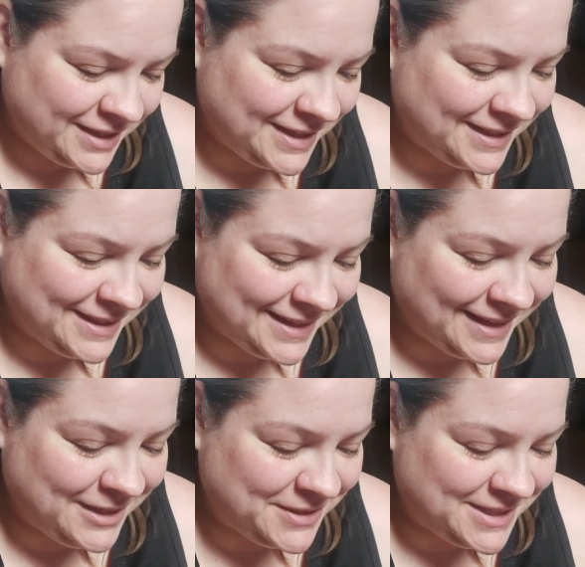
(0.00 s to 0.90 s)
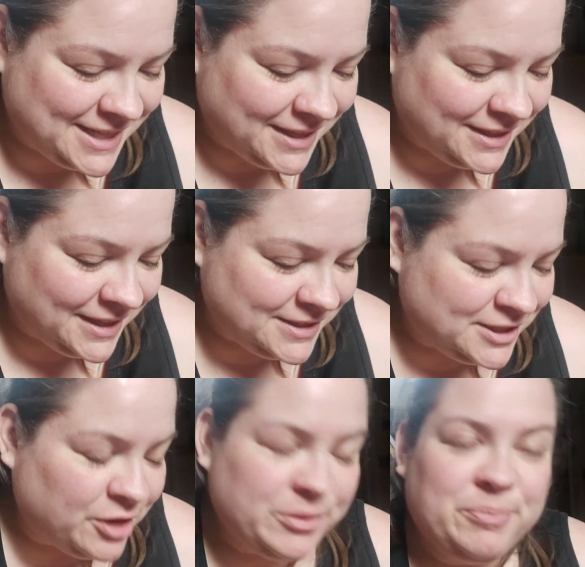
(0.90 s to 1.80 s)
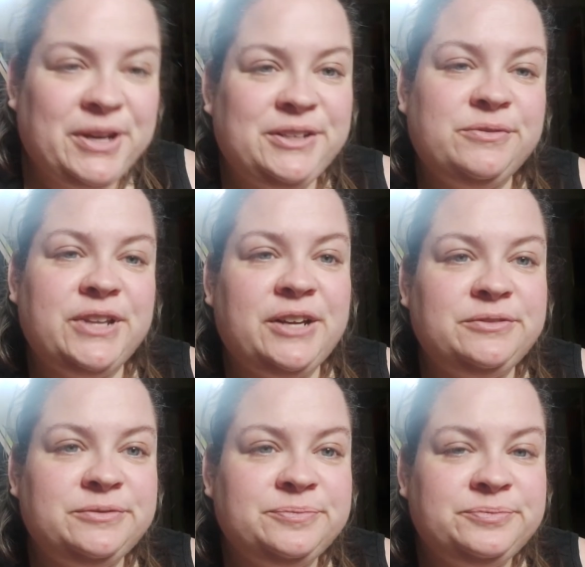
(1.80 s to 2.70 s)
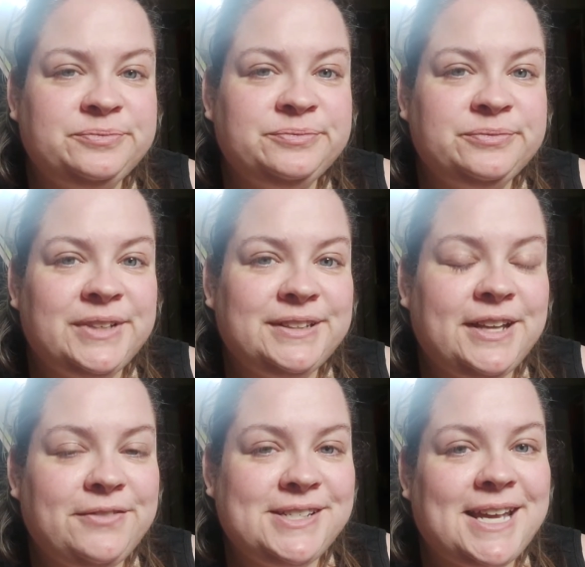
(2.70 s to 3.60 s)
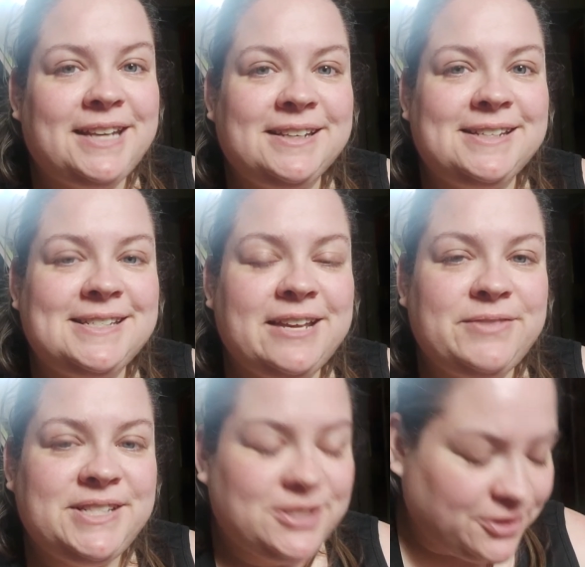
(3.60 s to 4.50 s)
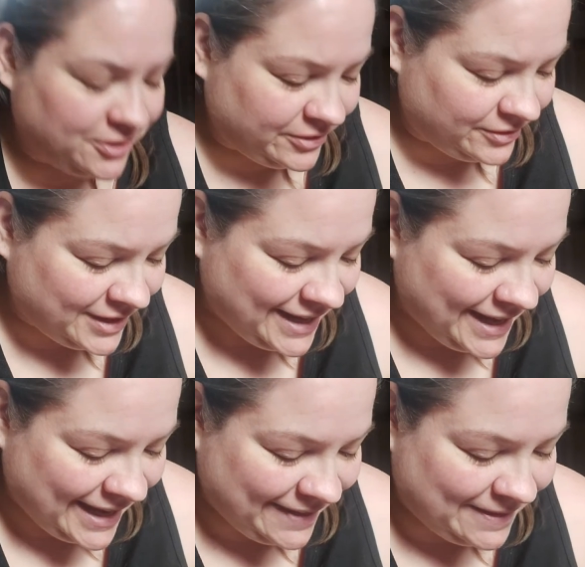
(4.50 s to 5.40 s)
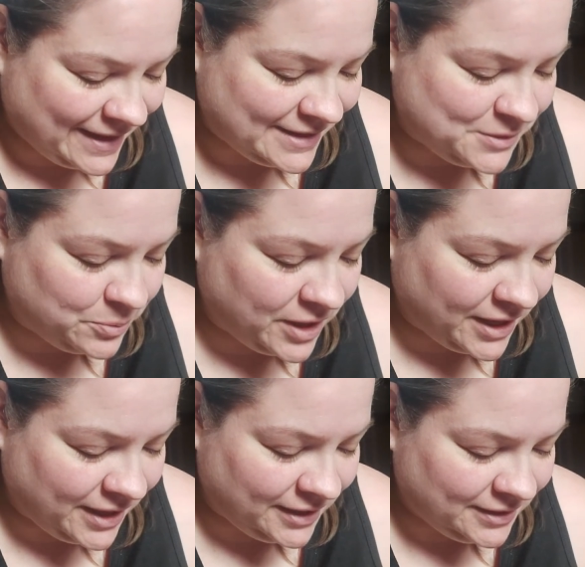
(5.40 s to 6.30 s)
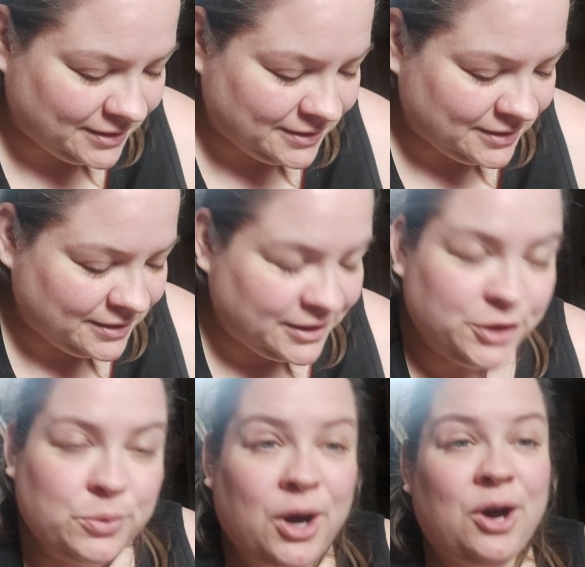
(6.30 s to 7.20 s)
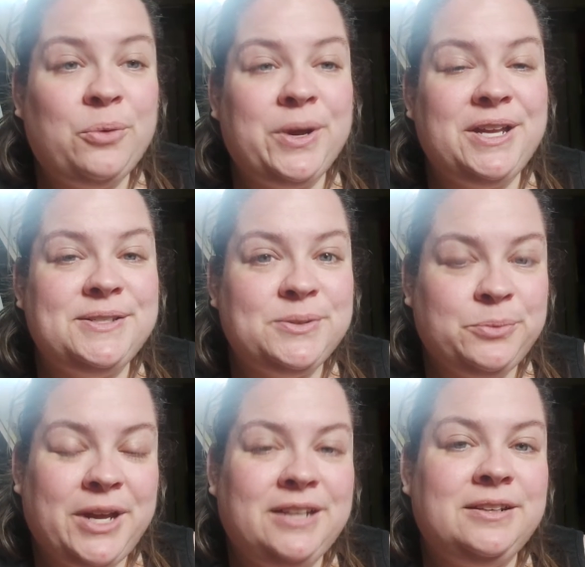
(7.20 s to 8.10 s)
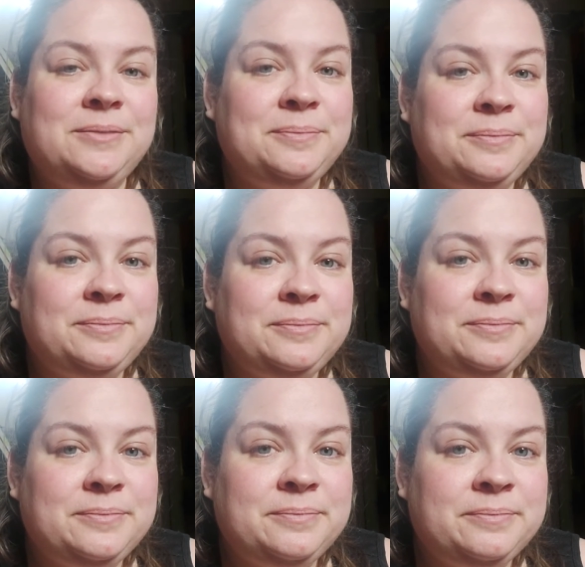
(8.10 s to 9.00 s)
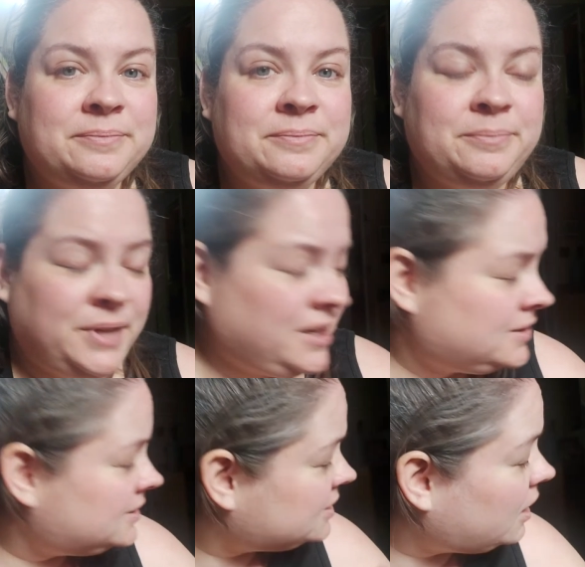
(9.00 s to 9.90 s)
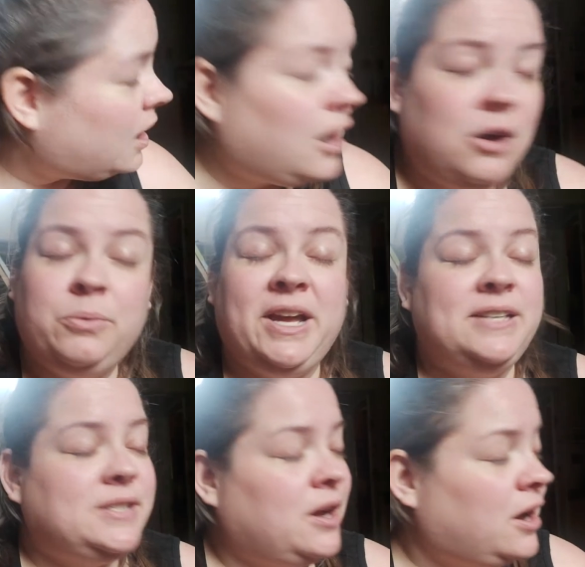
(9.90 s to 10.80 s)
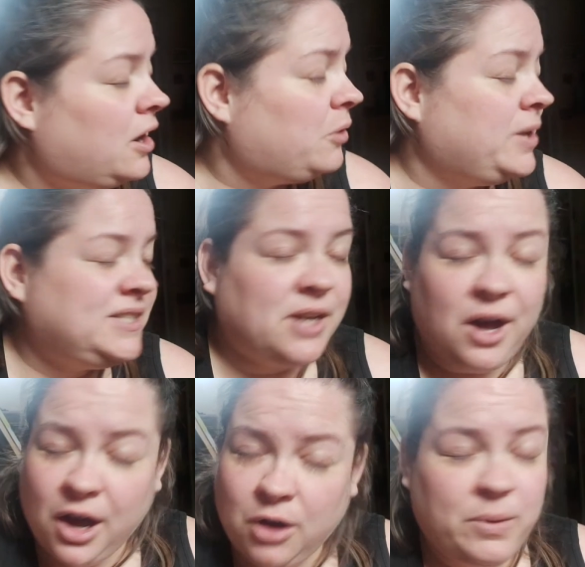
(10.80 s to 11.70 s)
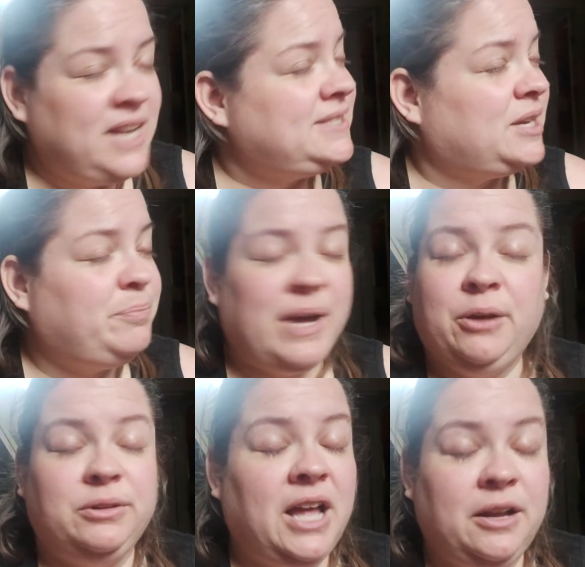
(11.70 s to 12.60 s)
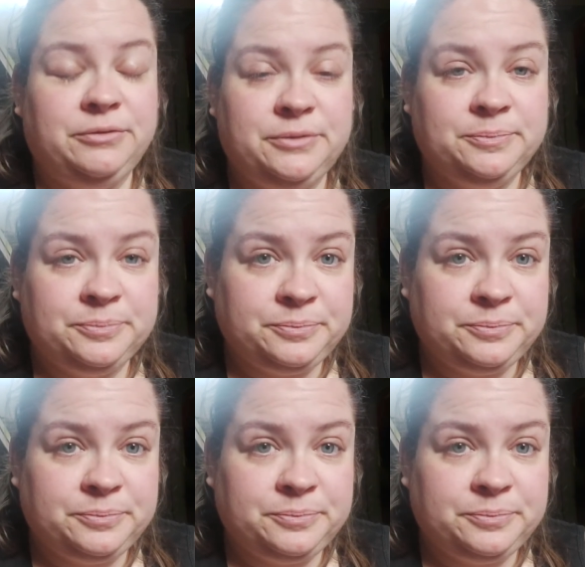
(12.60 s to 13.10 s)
Not, not even death can stop the bond of love. Love is endless. Love is eternal. And that's why you always win. Because it's always, always, always about love.